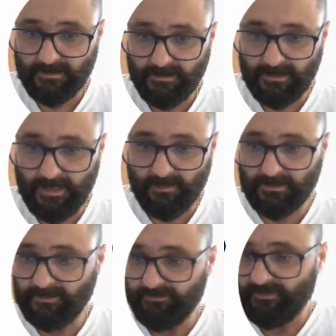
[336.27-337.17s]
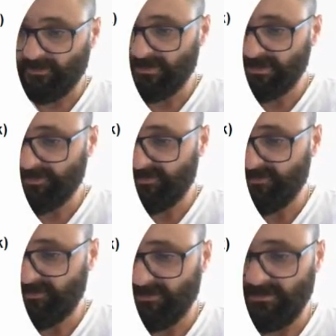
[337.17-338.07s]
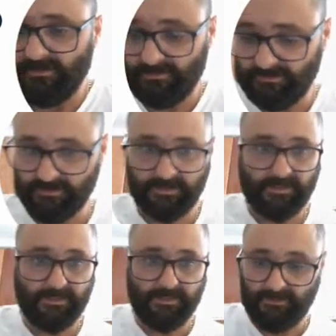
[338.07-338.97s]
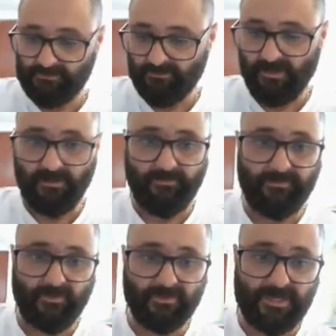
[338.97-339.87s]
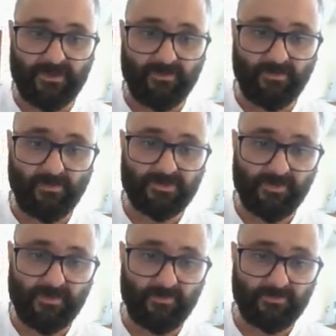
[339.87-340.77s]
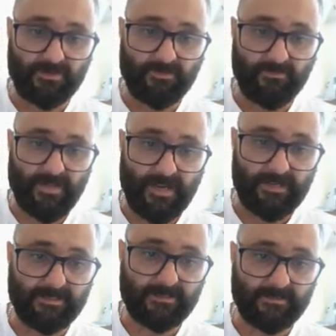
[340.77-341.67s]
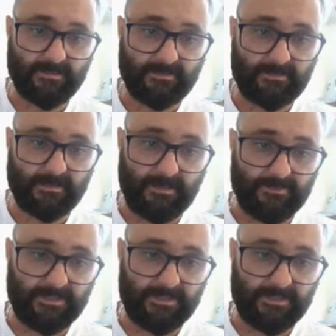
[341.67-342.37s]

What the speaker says: equal to force before? Well, force also equals mass times